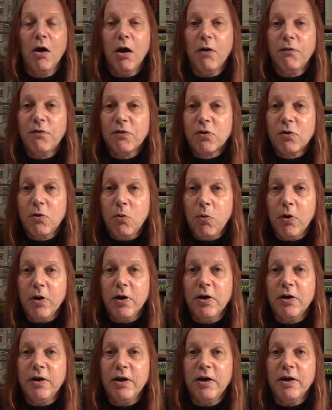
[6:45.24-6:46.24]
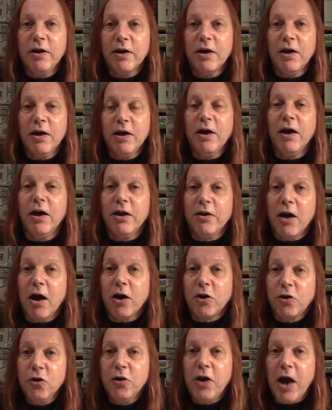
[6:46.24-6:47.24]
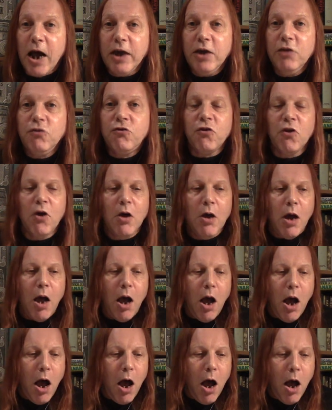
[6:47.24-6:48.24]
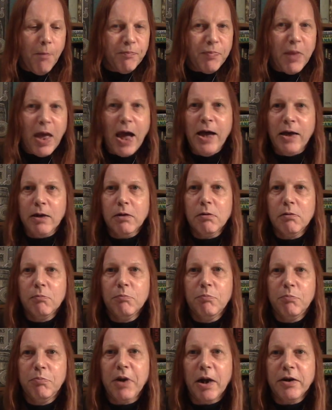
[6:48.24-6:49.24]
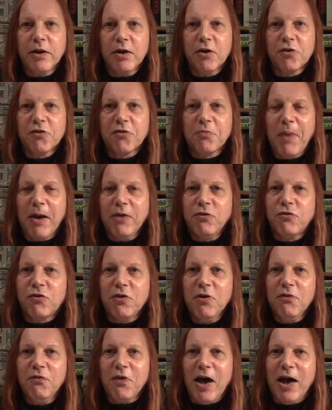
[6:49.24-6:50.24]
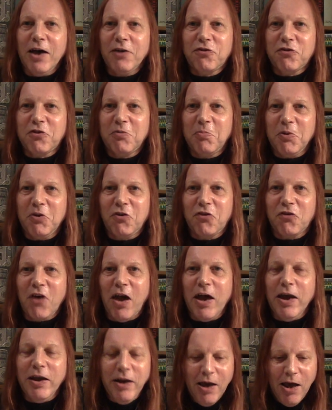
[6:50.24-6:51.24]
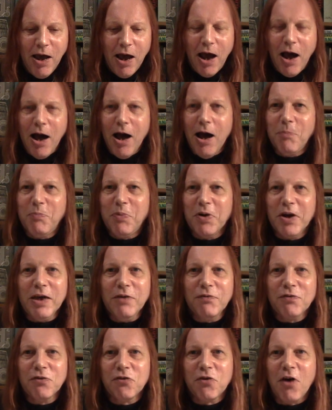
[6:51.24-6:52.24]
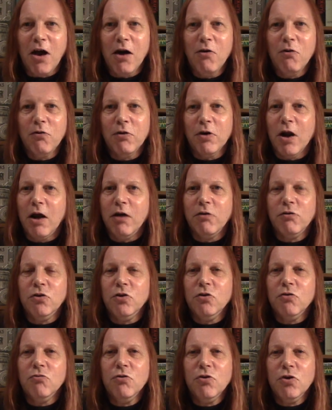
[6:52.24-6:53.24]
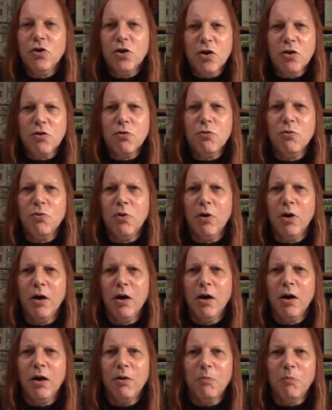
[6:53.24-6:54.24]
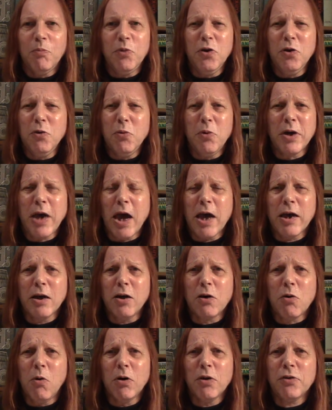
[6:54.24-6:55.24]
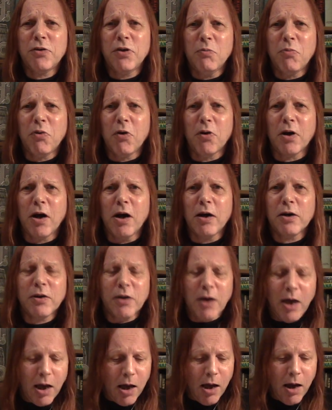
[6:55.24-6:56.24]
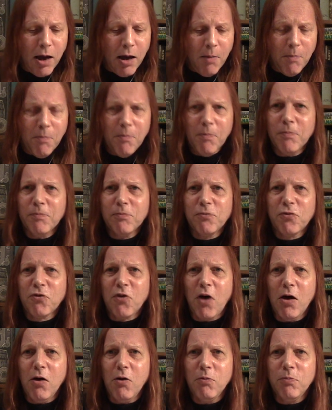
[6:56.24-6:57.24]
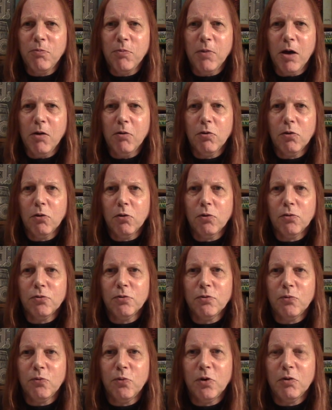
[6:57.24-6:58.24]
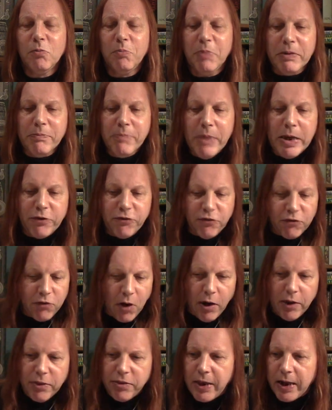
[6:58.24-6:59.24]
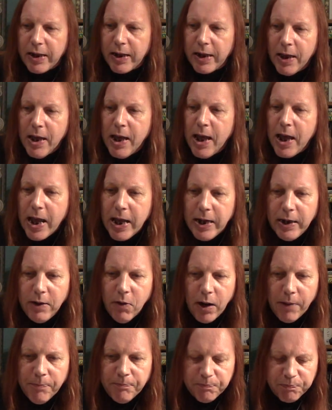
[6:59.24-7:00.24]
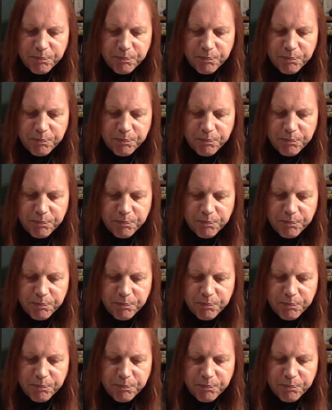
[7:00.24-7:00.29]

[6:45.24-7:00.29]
of quite an, a, a good age, um, and bloody expensive, it has to be said. Uh, but even so, you know, you knew you were getting a quality product. Um, so, you know, Lorne will be missed, I think. Anyway,